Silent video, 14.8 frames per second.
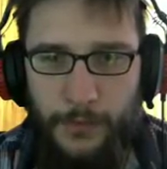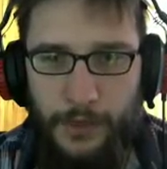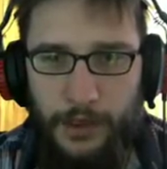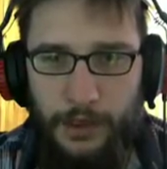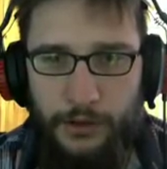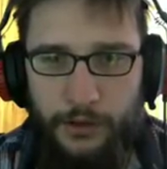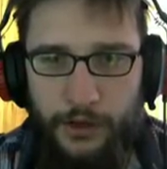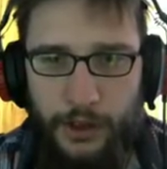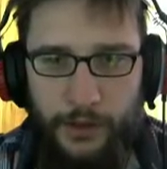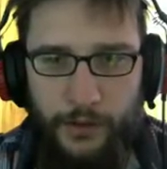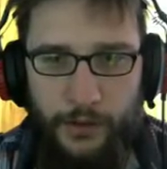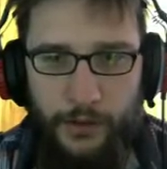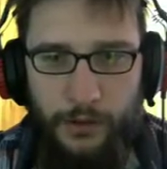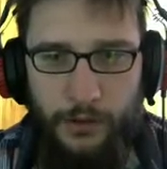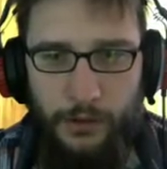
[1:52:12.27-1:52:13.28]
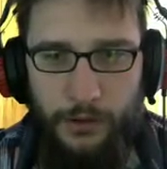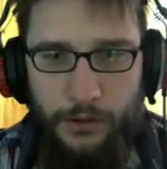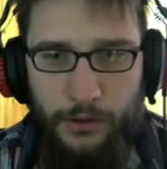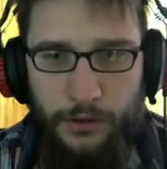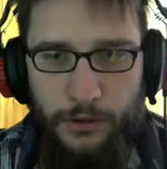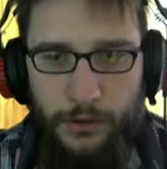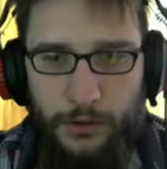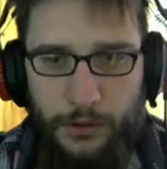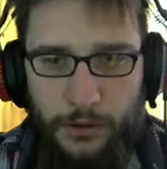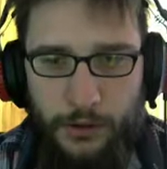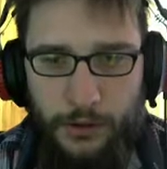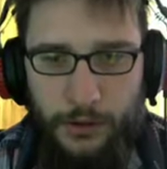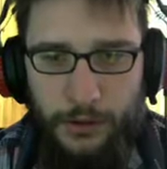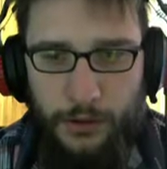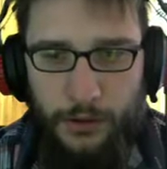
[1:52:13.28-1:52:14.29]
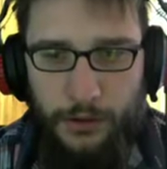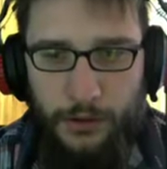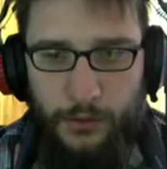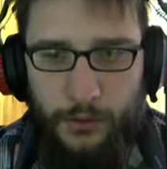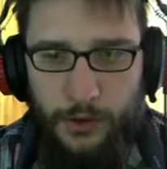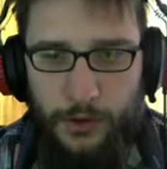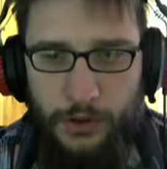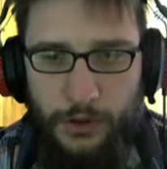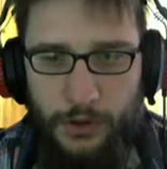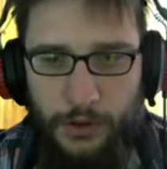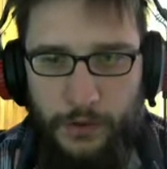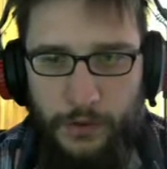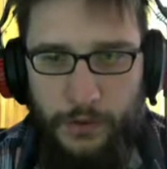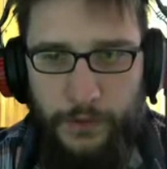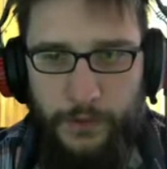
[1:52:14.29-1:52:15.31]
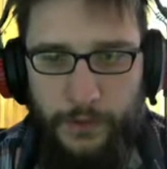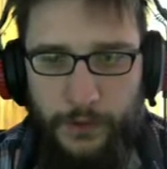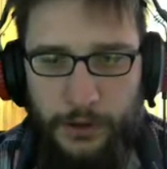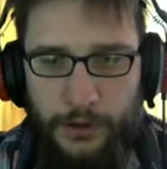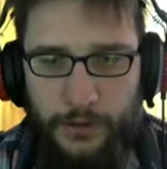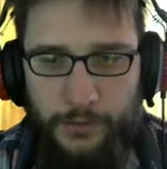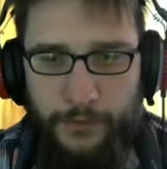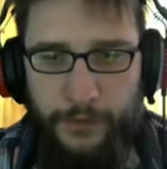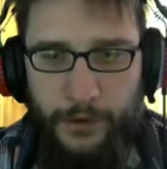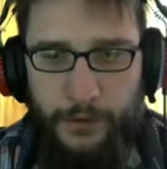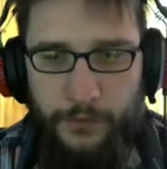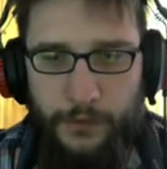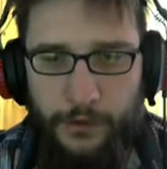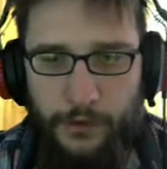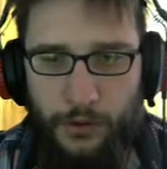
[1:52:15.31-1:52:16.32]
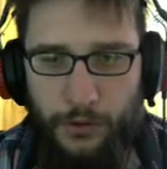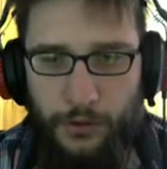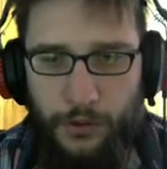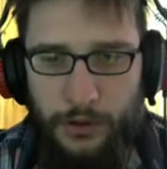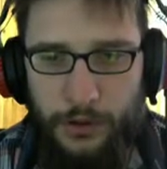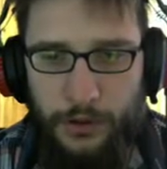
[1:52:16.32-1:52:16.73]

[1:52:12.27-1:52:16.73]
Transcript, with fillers: And a chest. With another five gold.